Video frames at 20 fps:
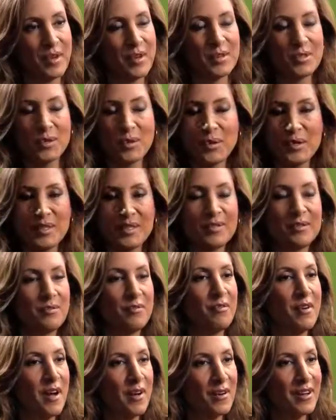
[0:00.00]
So this is
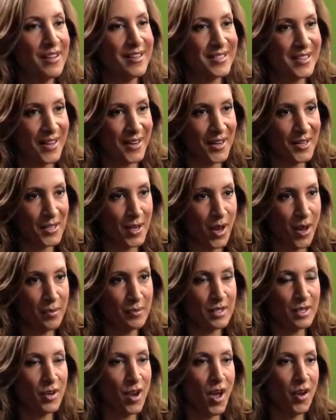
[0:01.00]
very exciting
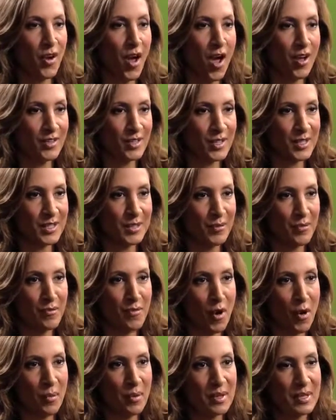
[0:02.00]
times in non-Hodgkin's
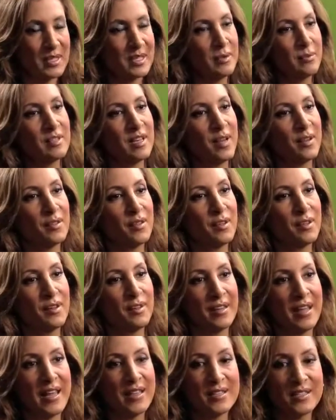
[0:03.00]
lymphoma. It seems like the
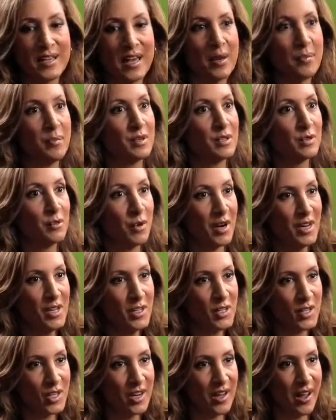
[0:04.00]
landscape is
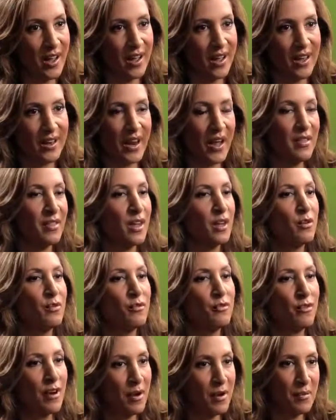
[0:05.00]
rich, and I thank you
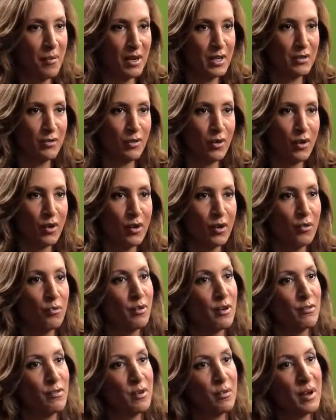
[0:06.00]
very much for
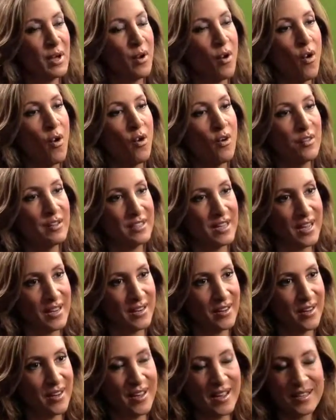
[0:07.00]
reviewing all the
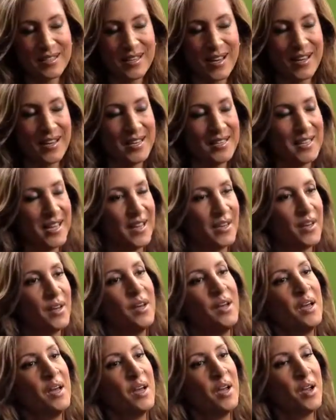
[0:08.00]
data, exciting data
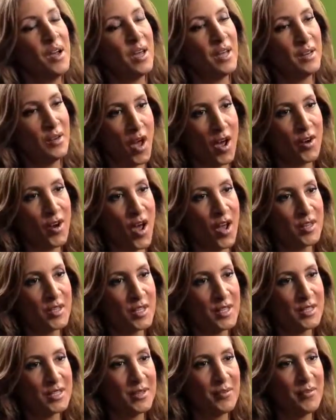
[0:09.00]
in
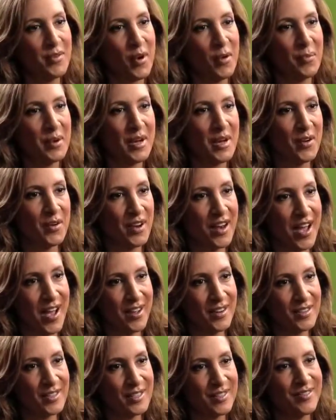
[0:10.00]
non-Hodgkin's lymphoma here at
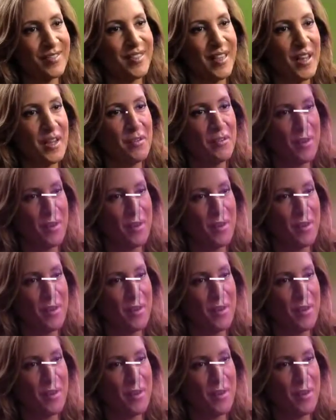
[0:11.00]
ASH. Thank you